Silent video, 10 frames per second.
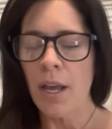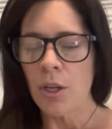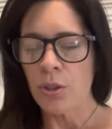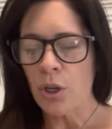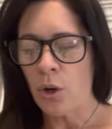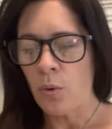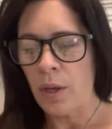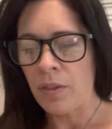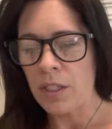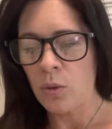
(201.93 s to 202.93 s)
So
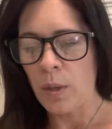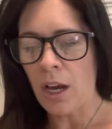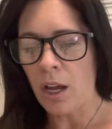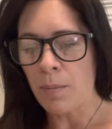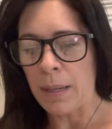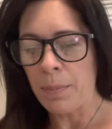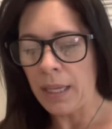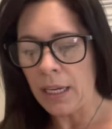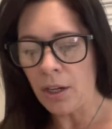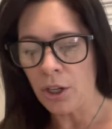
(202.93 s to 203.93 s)
this week on my
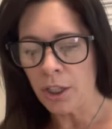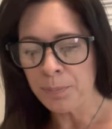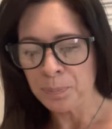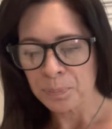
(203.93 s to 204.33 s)
planner,